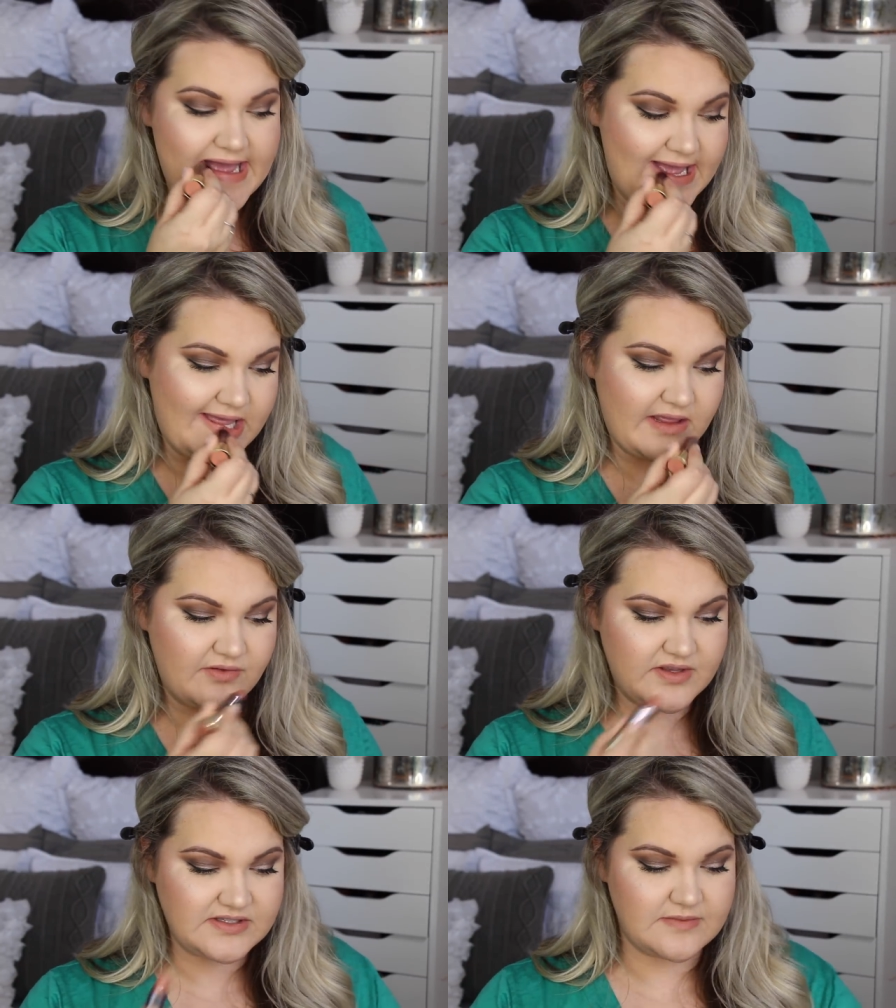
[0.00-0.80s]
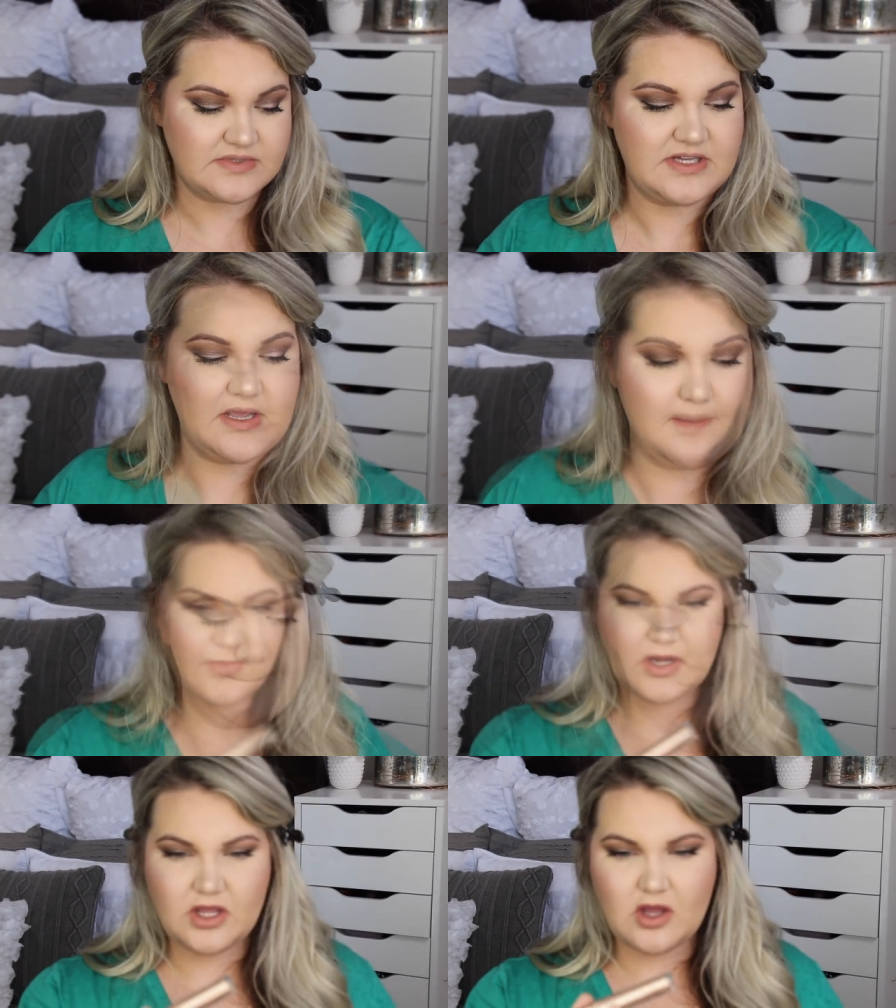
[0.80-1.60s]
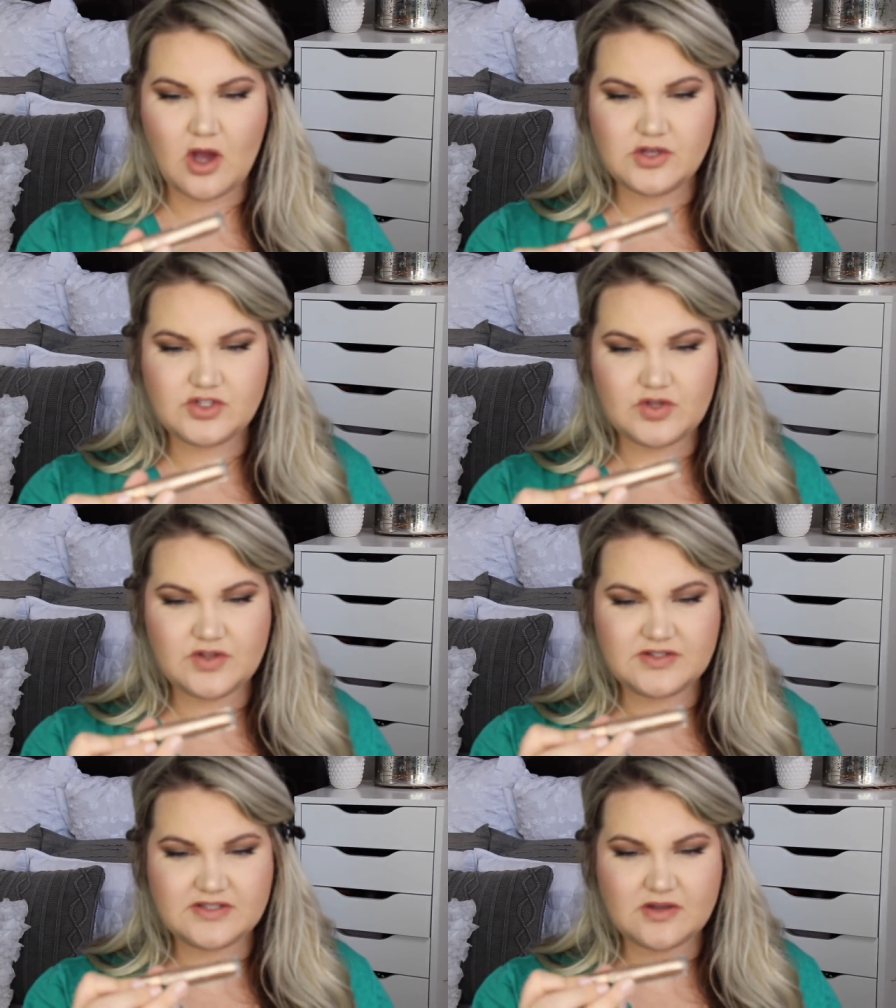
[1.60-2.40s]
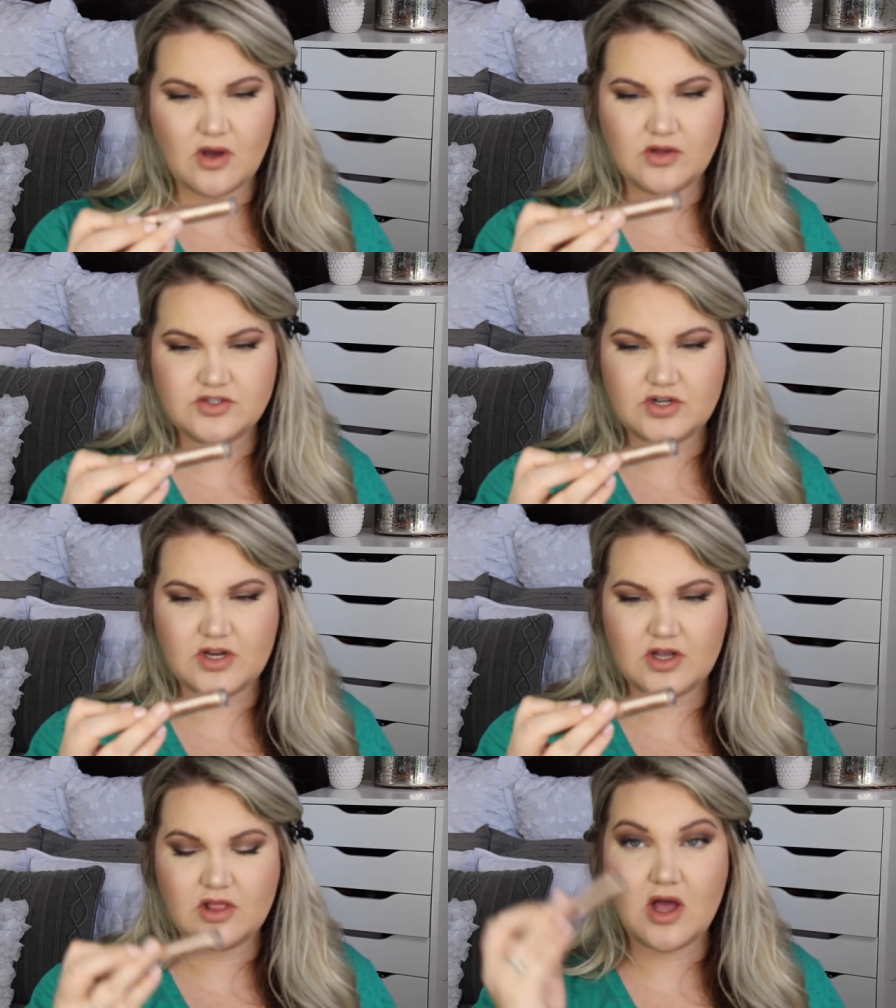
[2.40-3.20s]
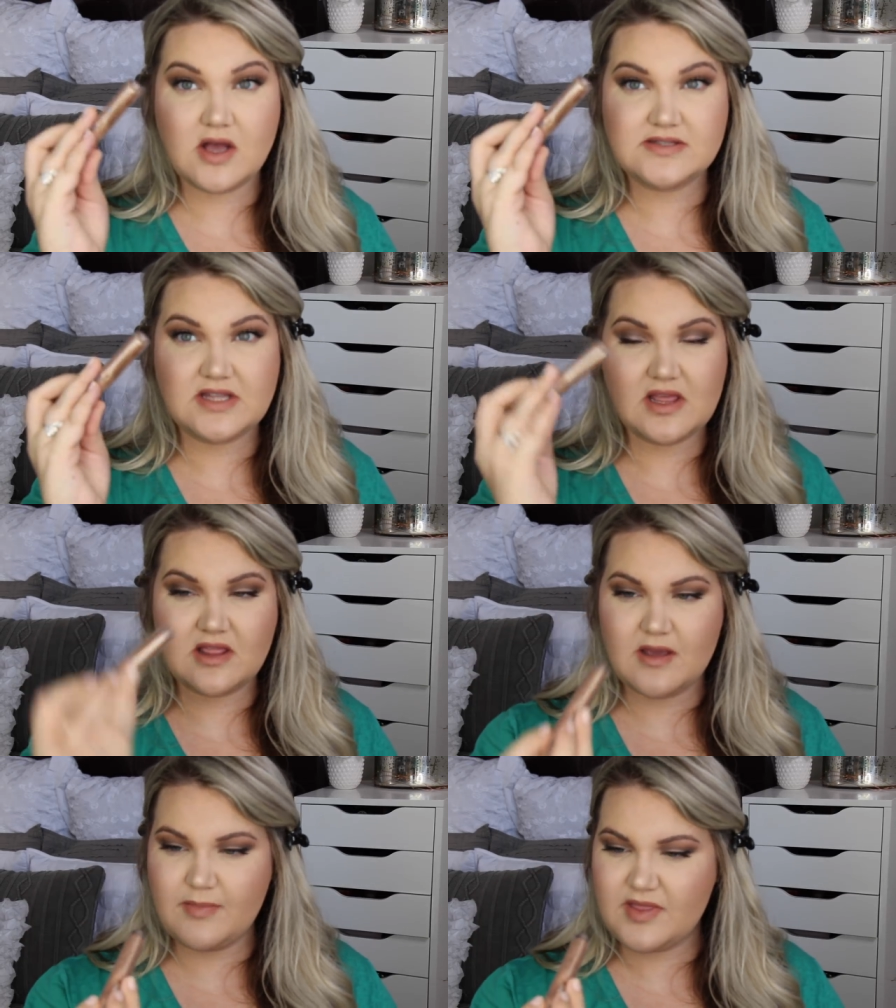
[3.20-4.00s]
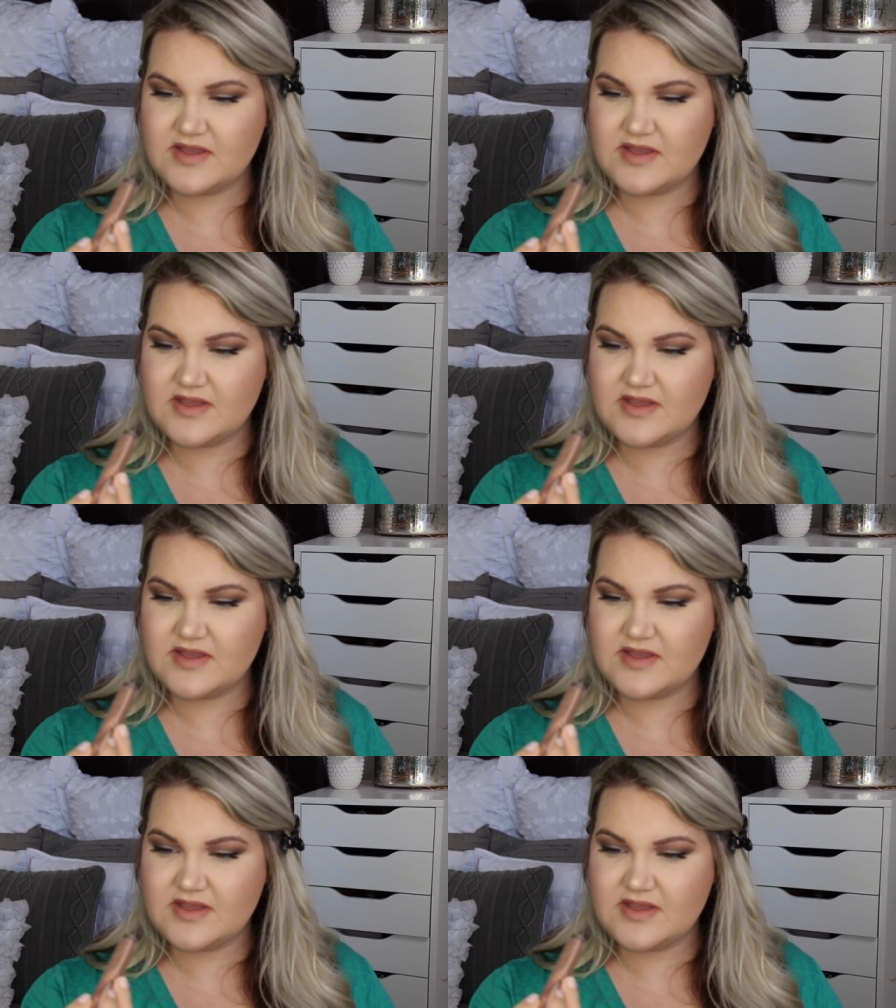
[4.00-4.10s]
I love this lipstick. I'm going to also use this Ultra Glossy Lip.